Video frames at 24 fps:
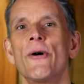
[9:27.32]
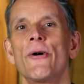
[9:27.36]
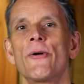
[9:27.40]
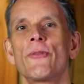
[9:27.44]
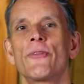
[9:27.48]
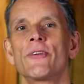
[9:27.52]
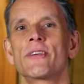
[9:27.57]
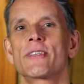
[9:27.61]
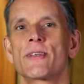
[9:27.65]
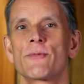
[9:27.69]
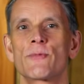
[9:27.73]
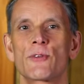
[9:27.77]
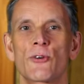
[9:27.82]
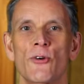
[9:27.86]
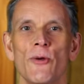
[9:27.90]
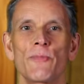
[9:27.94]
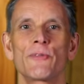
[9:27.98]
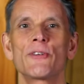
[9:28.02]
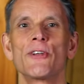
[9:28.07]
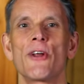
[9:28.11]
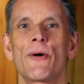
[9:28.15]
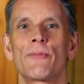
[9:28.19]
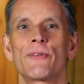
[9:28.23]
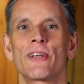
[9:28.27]
The
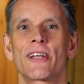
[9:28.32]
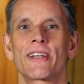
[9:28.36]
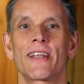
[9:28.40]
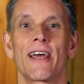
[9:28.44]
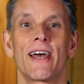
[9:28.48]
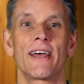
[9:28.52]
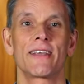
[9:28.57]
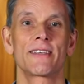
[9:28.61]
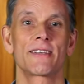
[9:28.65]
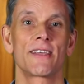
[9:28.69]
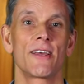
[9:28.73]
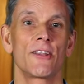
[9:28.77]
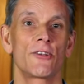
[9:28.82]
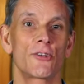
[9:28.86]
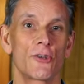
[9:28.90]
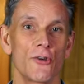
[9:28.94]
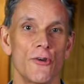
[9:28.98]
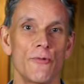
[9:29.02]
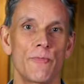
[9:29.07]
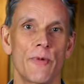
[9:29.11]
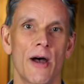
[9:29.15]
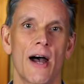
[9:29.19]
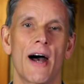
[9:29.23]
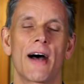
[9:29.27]
subscription object has
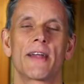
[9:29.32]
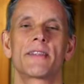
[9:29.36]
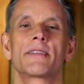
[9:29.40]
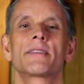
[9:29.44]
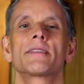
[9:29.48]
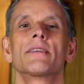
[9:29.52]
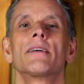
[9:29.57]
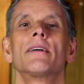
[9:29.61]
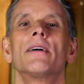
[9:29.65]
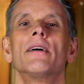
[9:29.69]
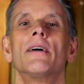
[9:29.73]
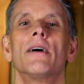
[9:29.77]
two parts.